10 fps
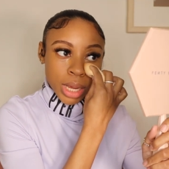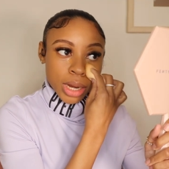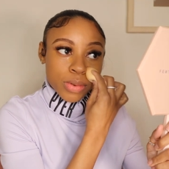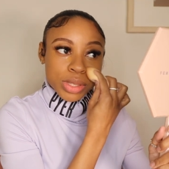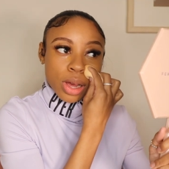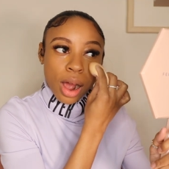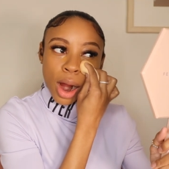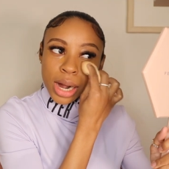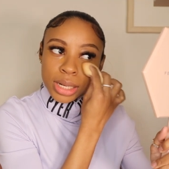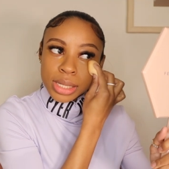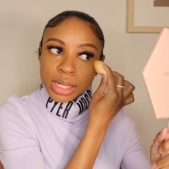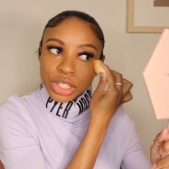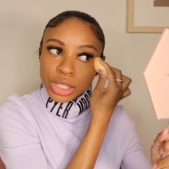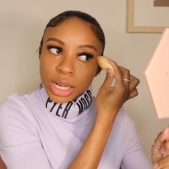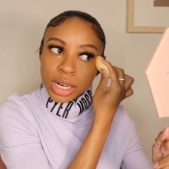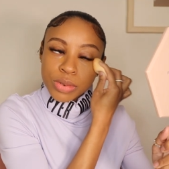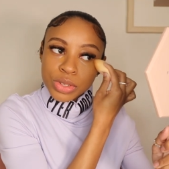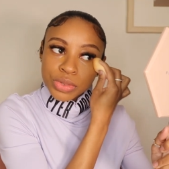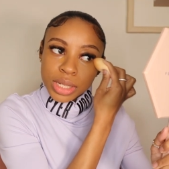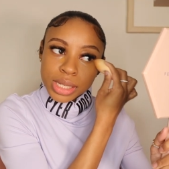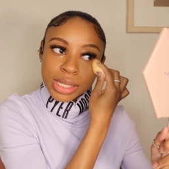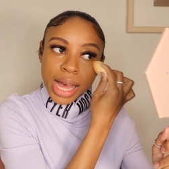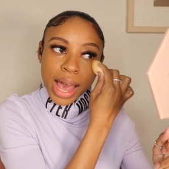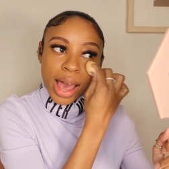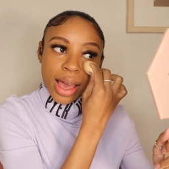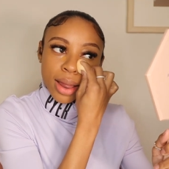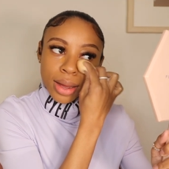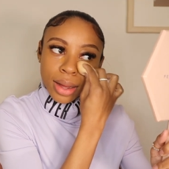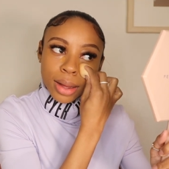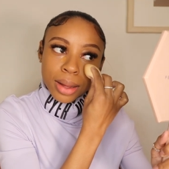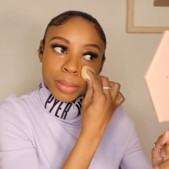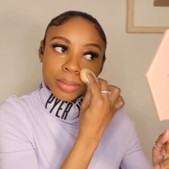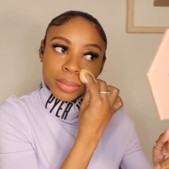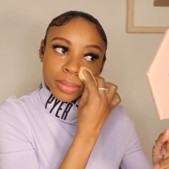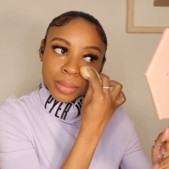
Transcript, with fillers: And it was a hard decision. It was really sad. Um,